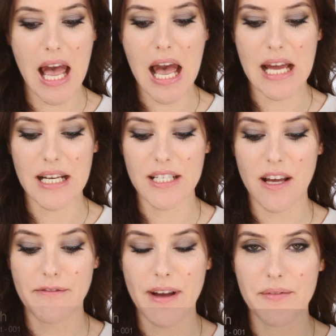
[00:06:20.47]
and
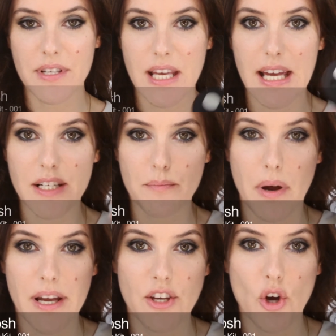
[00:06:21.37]
I found this kit
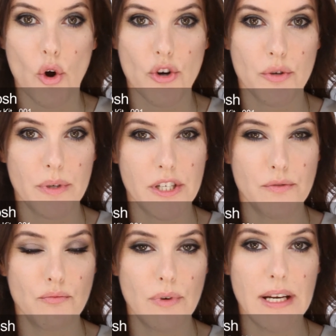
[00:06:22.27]
by Gosh, which
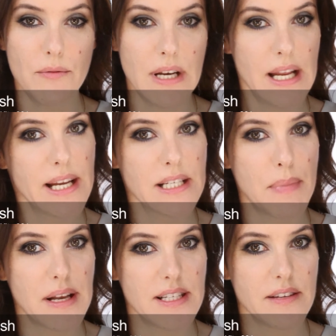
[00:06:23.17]
is really, really
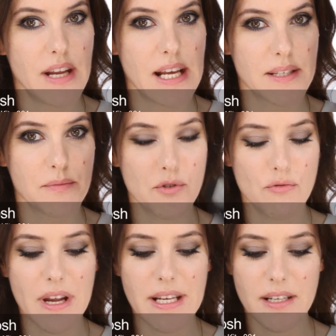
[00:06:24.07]
inexpensive, and it has some
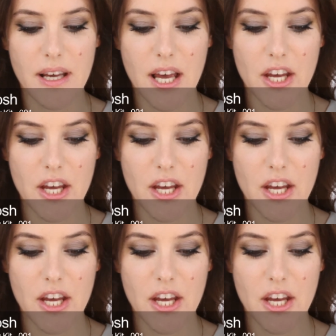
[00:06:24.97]
great